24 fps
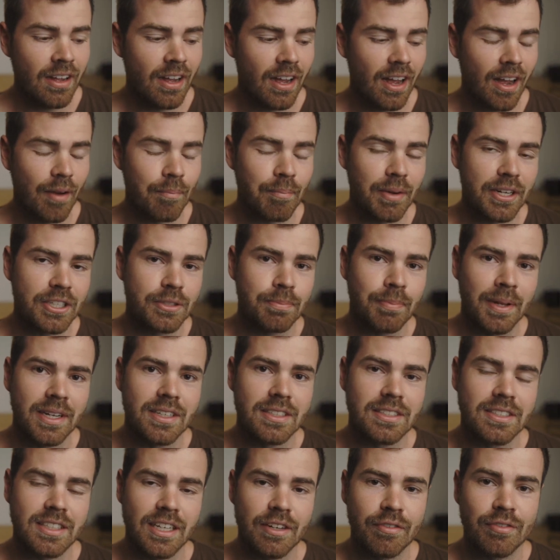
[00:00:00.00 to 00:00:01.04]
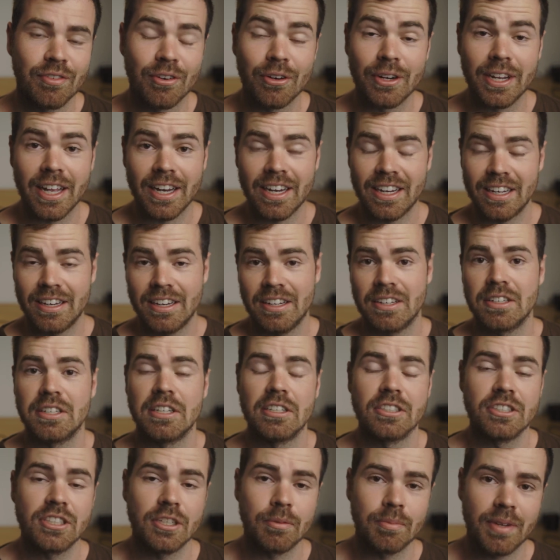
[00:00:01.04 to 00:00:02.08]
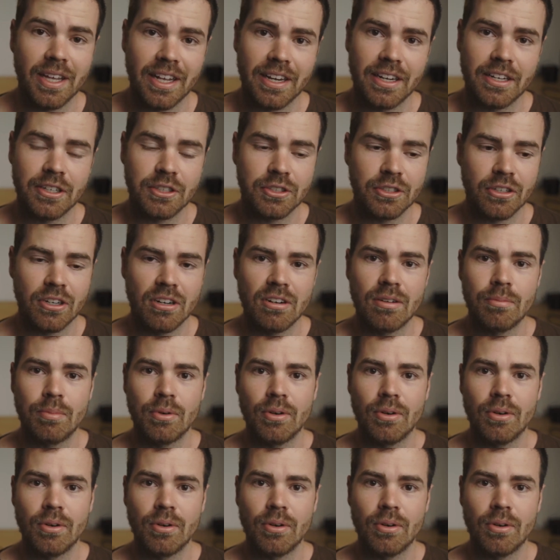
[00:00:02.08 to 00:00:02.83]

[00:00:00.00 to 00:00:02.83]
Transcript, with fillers: a much better step for getting an internship, getting a job,